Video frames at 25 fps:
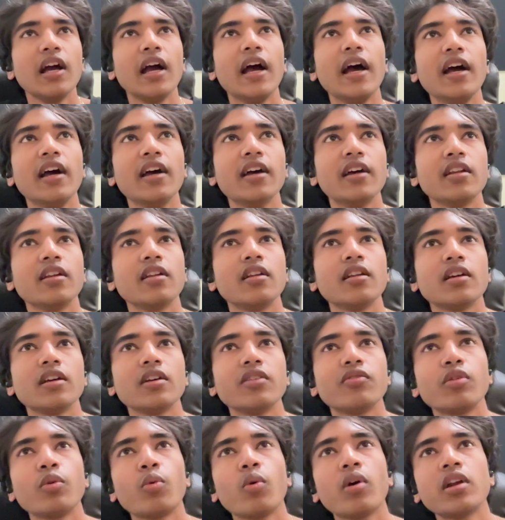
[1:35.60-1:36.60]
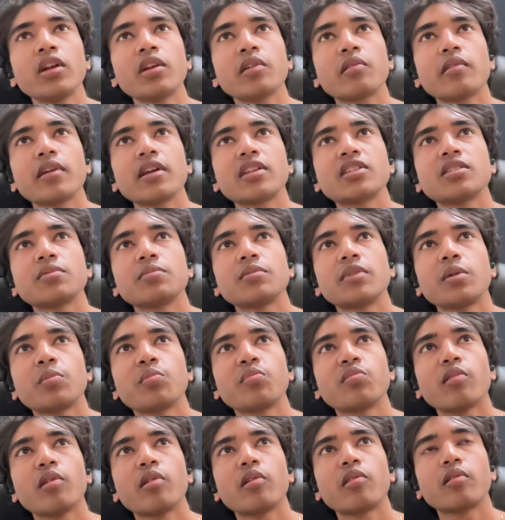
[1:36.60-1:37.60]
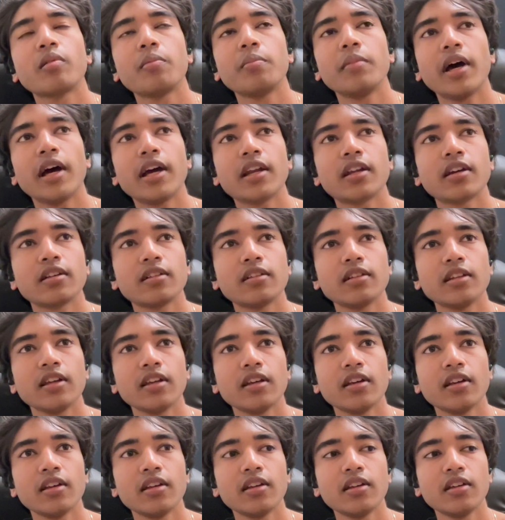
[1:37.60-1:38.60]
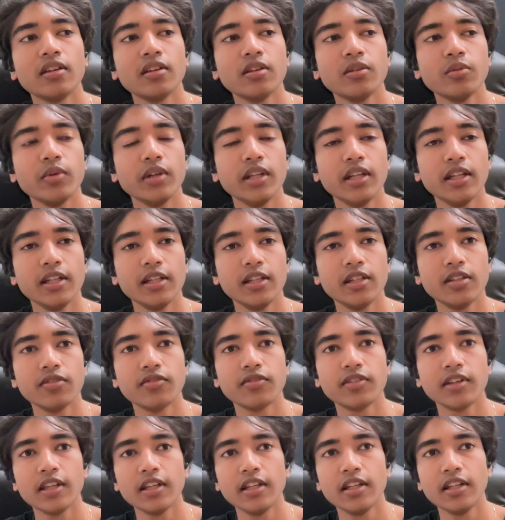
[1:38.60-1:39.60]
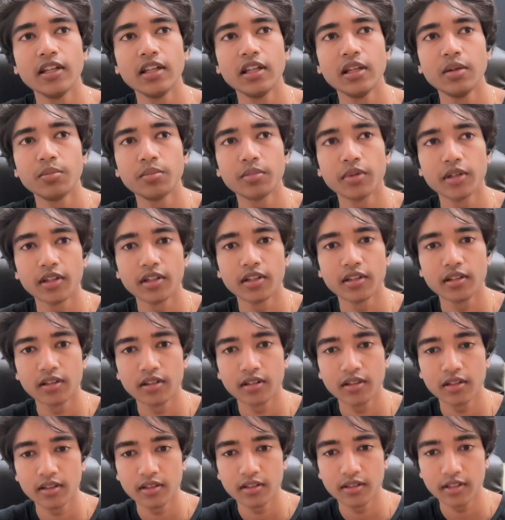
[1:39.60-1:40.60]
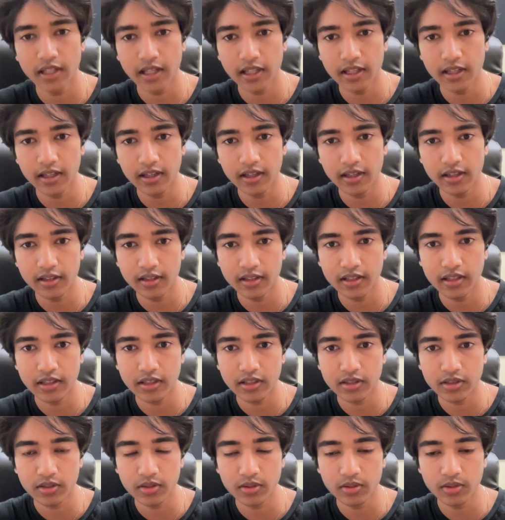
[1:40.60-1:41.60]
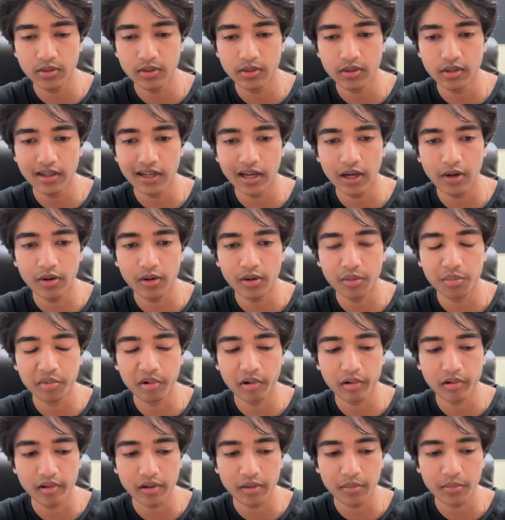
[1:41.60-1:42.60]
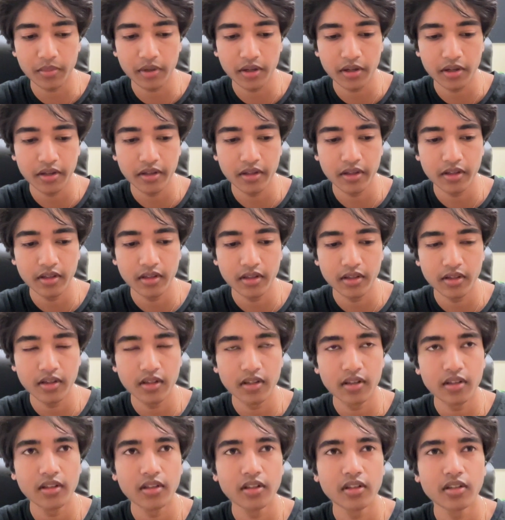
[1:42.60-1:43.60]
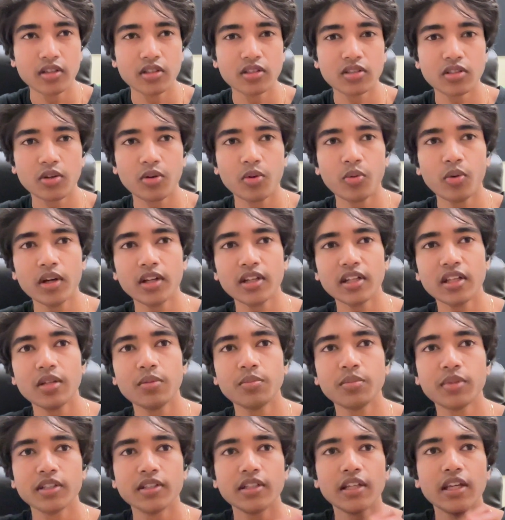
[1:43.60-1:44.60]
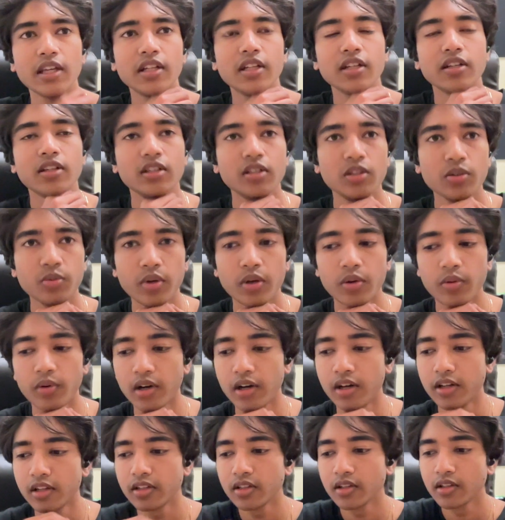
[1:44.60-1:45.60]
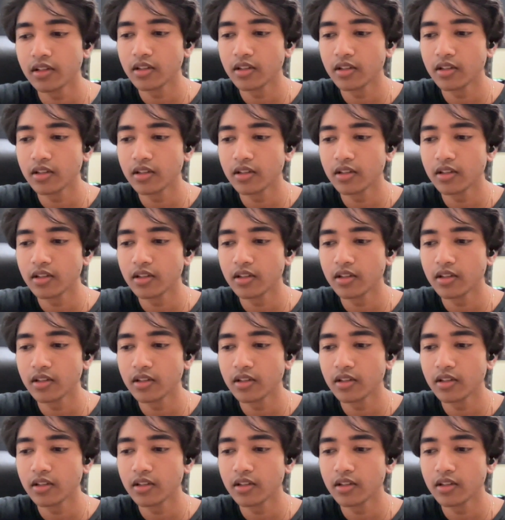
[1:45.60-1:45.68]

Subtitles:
And if we want to create something programmatically, we need to feed input data into our program. So what input data do we want?